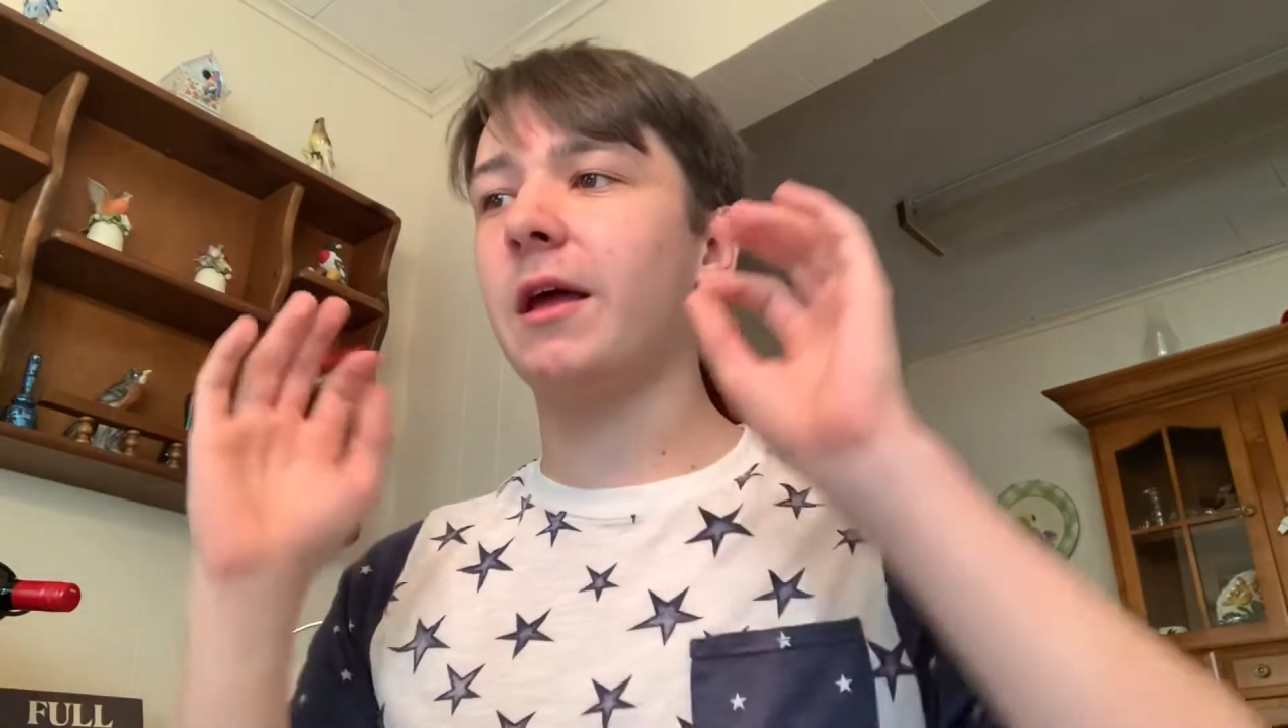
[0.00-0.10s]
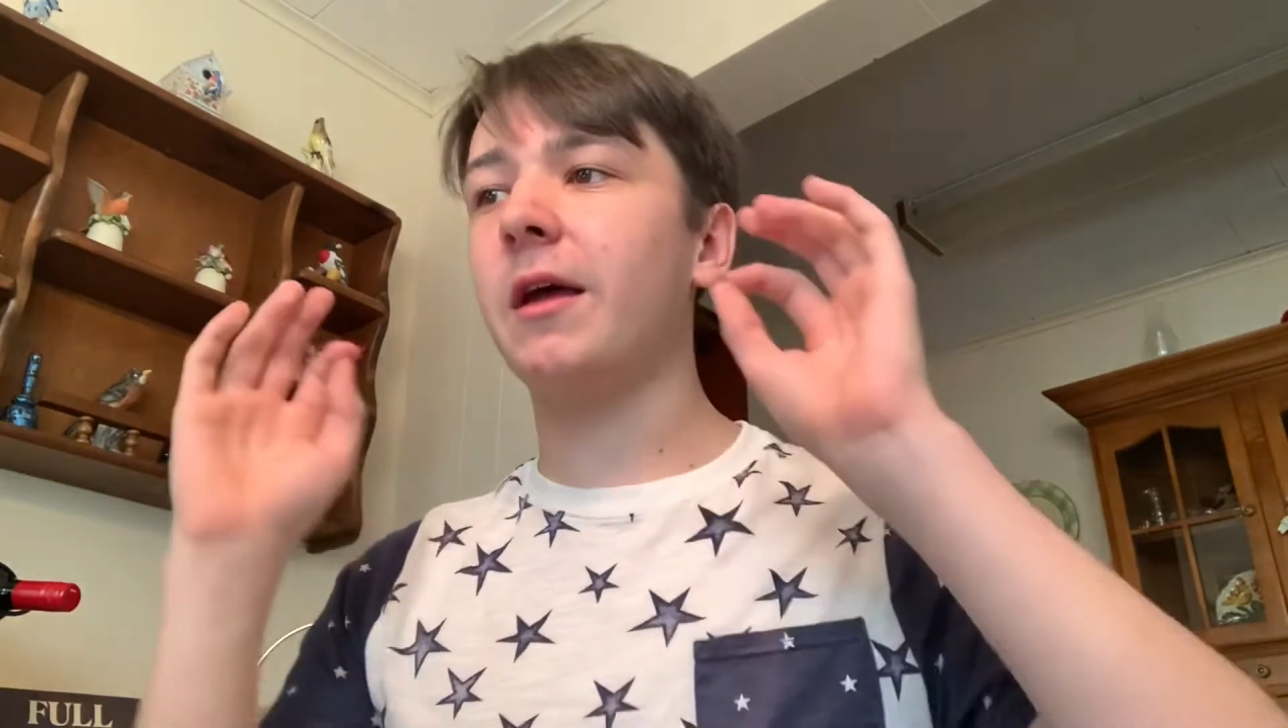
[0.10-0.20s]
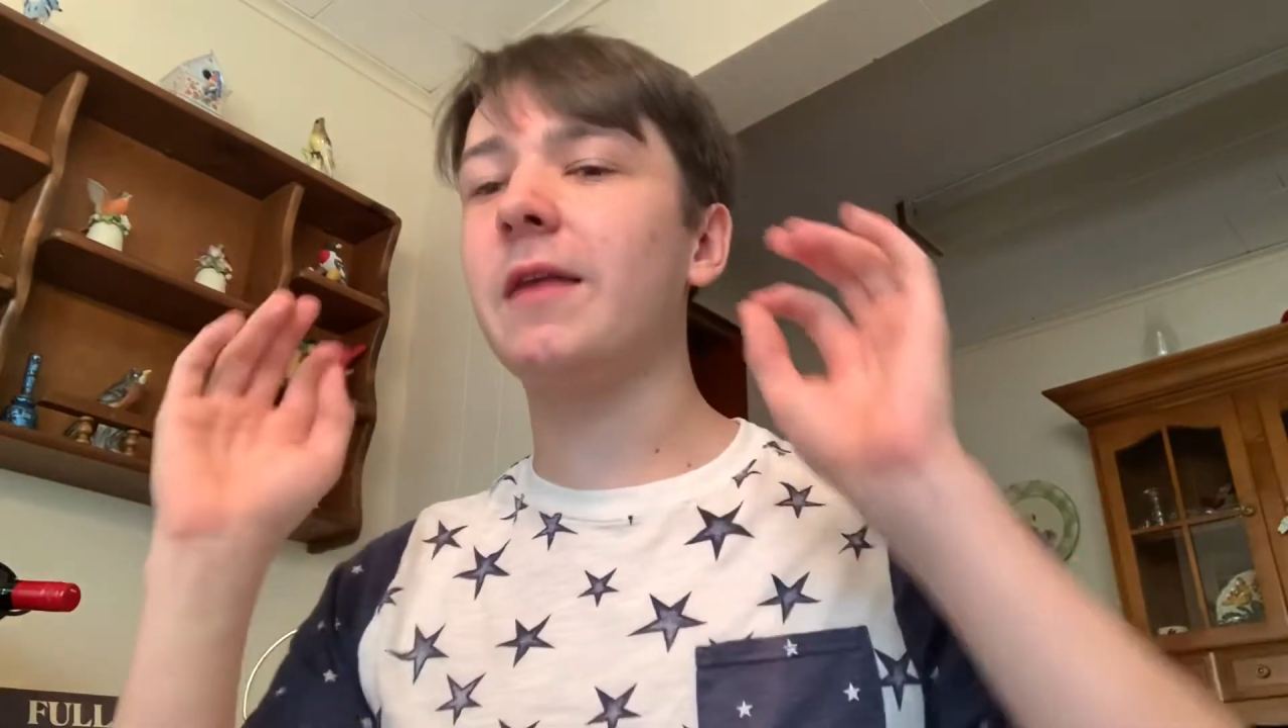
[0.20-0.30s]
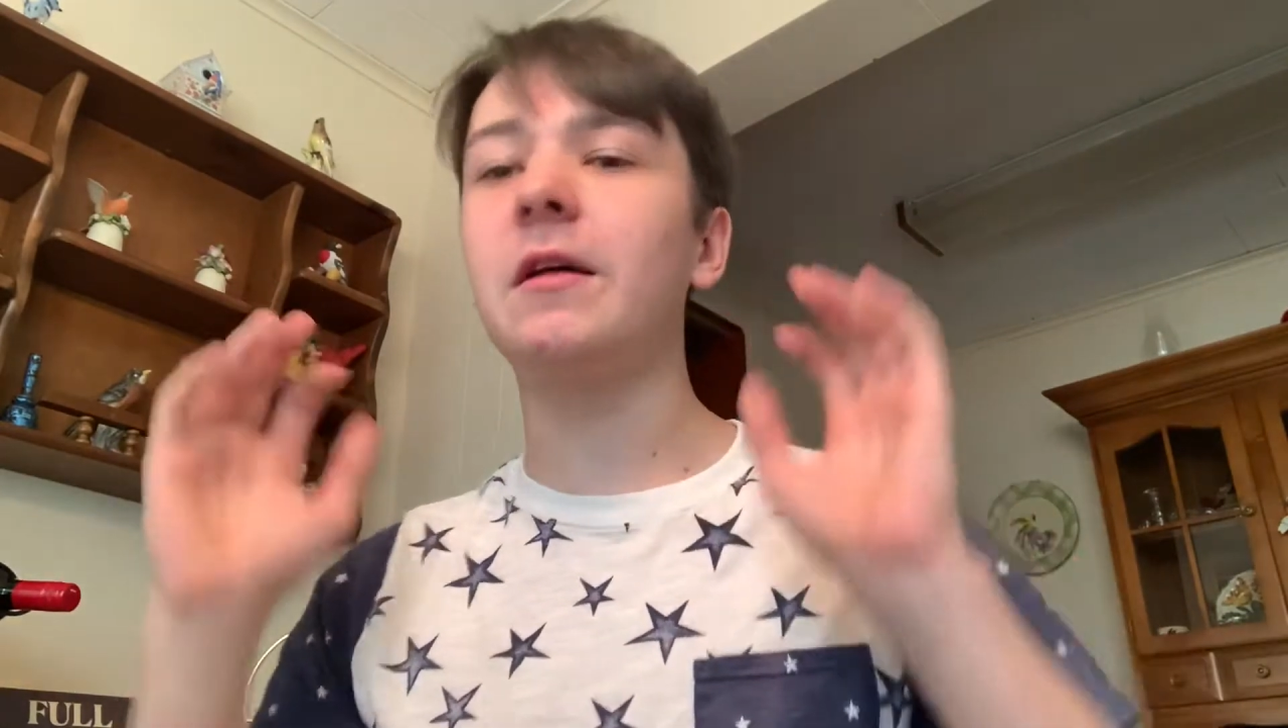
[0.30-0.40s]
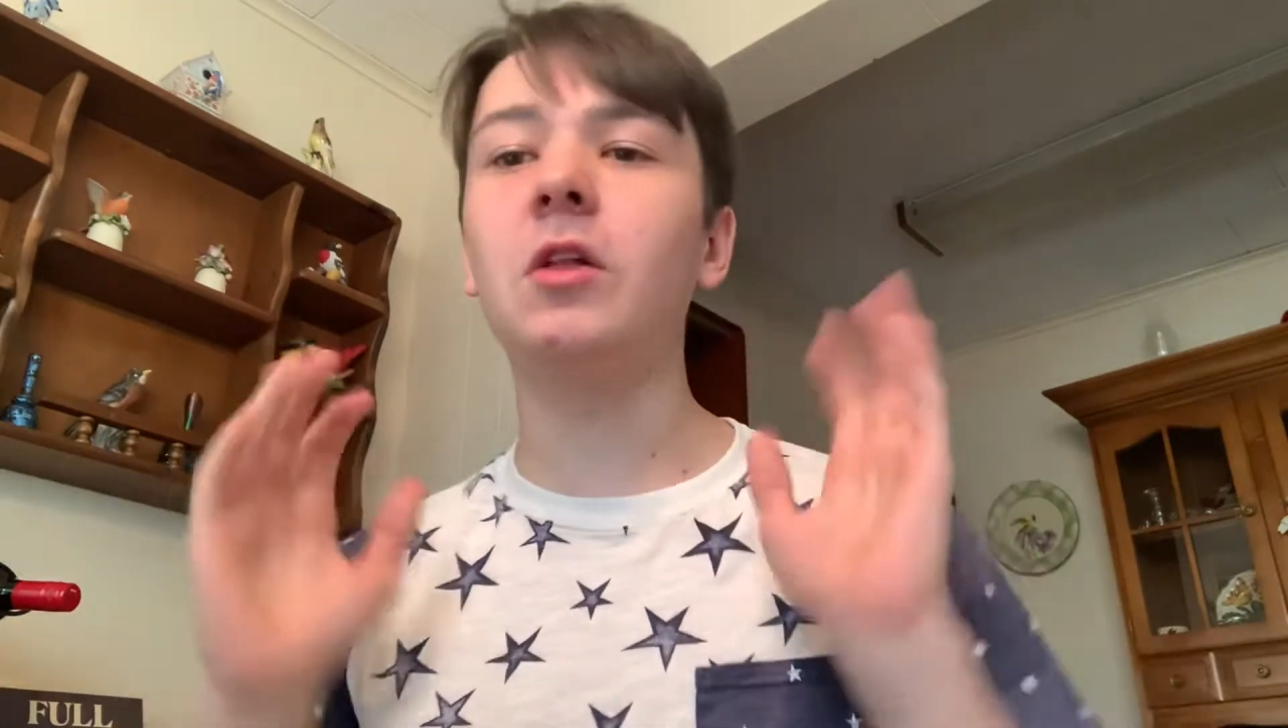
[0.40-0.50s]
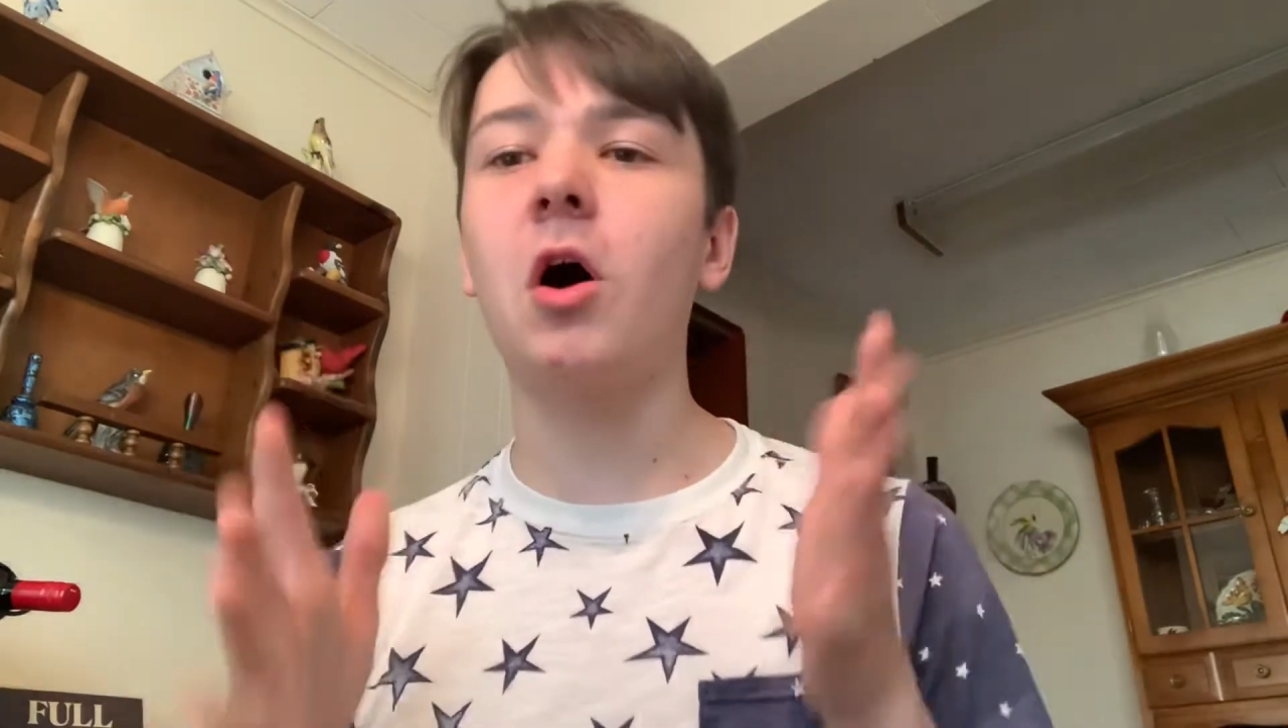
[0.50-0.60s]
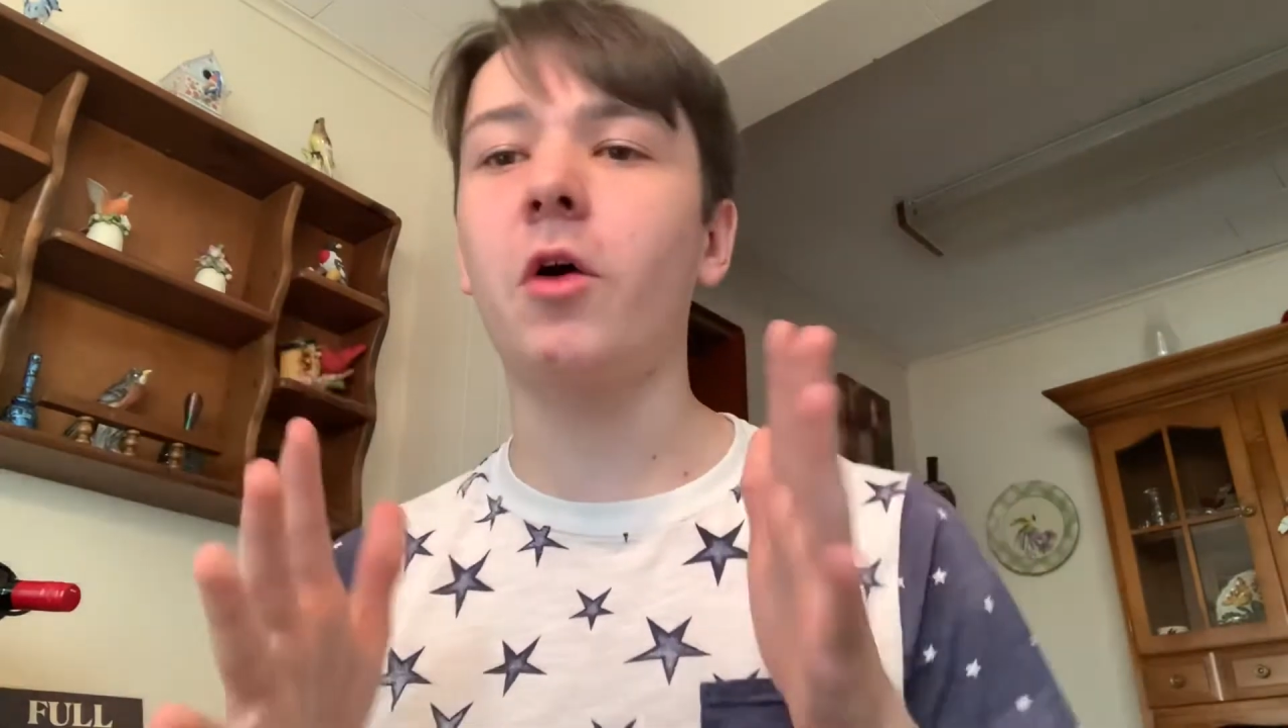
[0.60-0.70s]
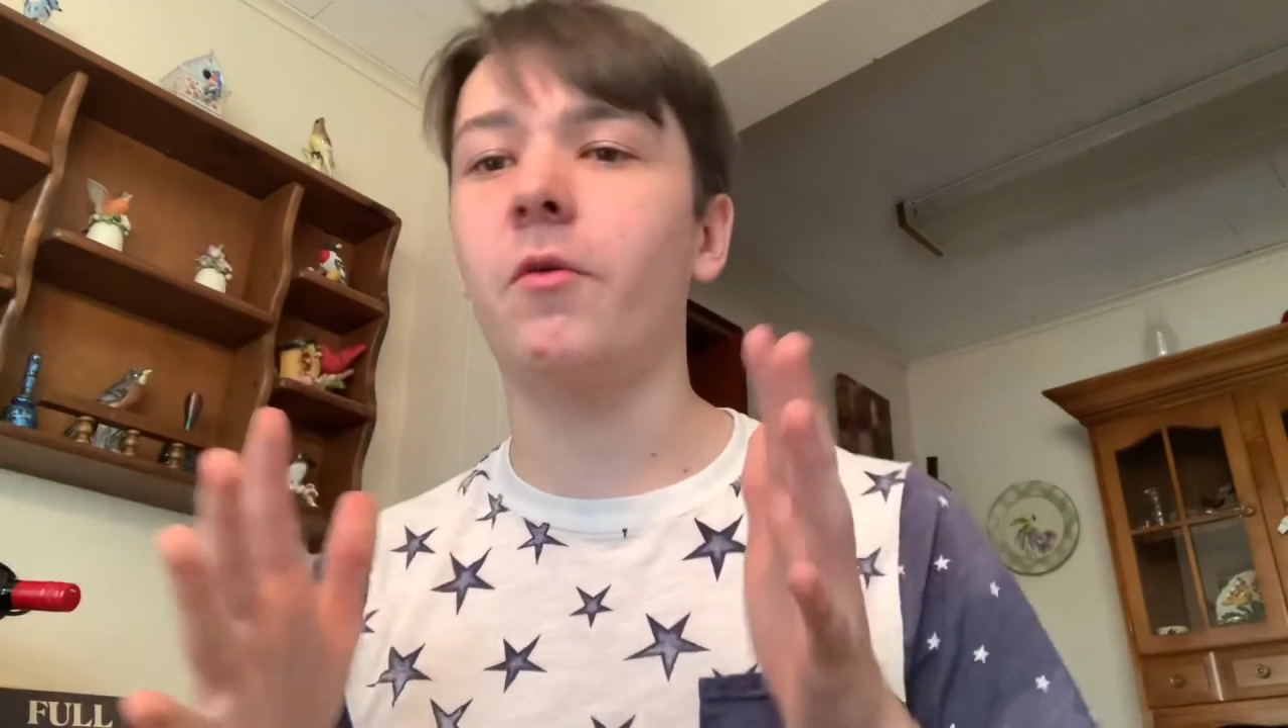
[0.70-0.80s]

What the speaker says: in the long